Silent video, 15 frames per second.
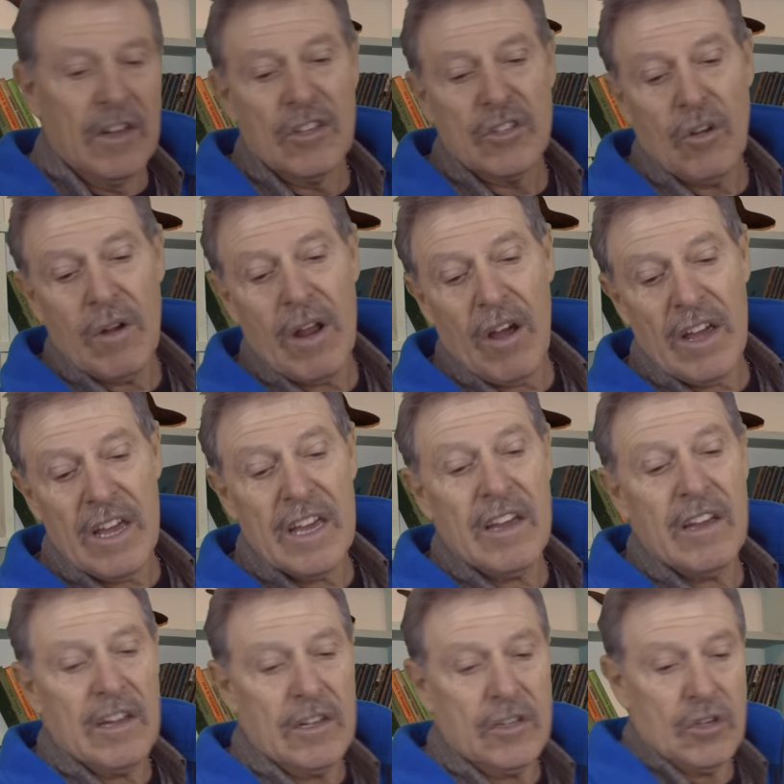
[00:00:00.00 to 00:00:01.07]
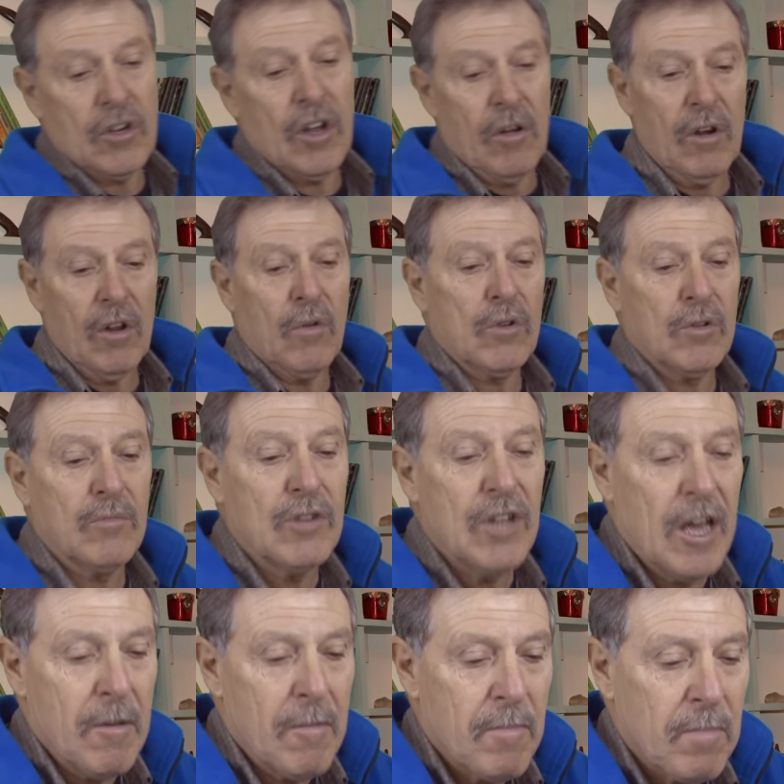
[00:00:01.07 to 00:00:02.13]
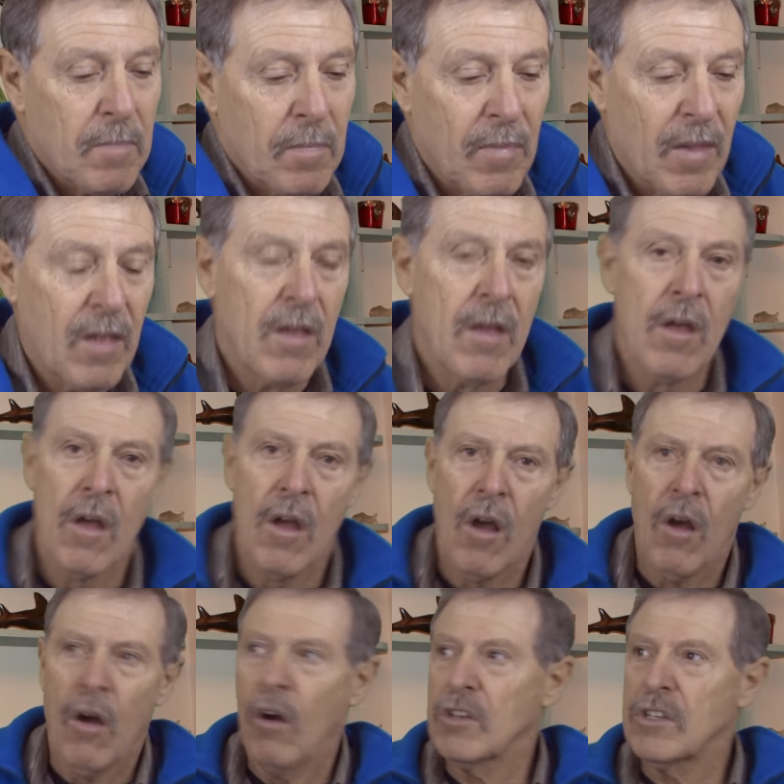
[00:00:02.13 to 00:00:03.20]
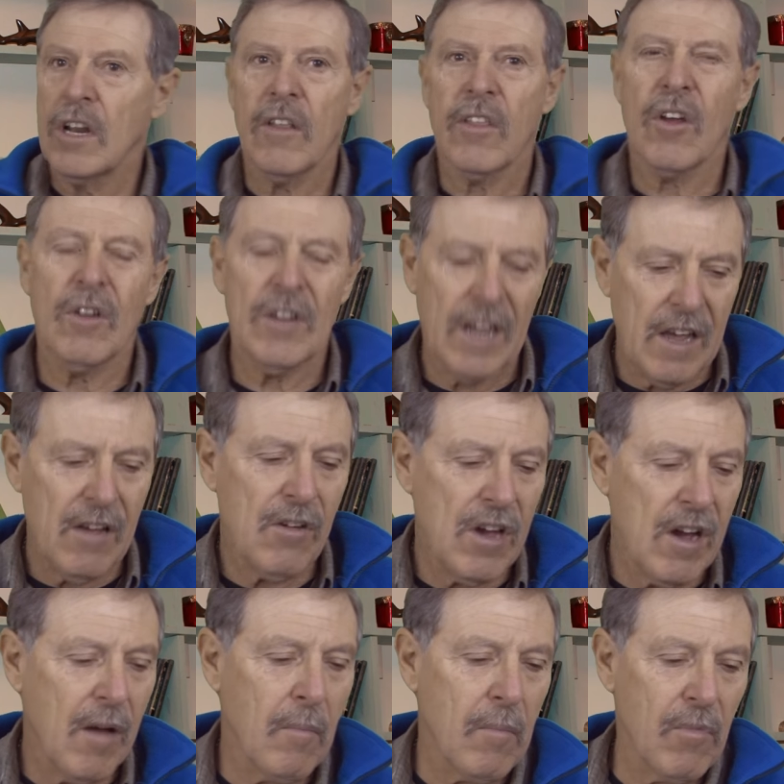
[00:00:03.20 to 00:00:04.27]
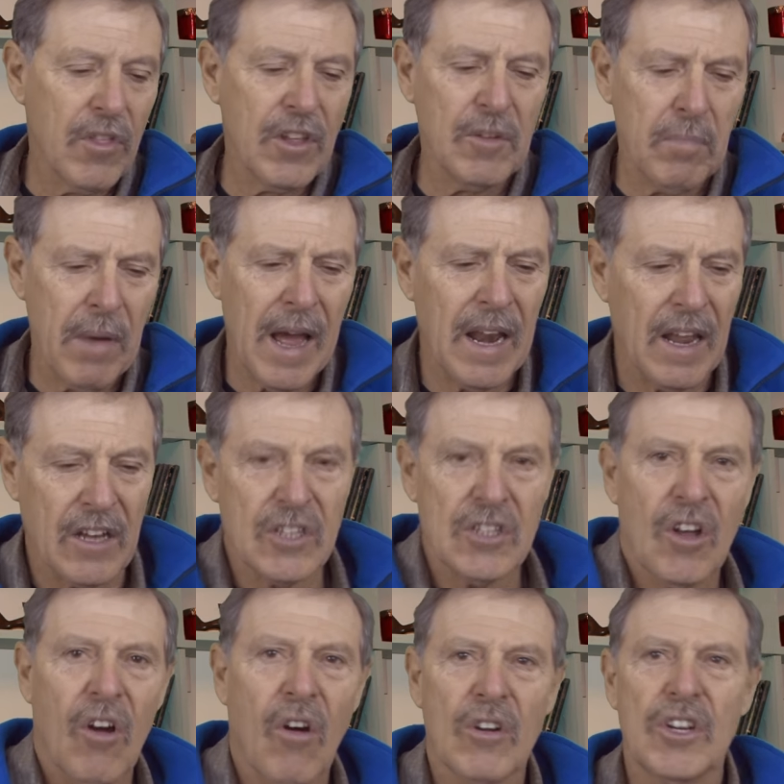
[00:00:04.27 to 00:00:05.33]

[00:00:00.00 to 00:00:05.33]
So now here is a totally awesome tip. I said to the guys, how come these pallets are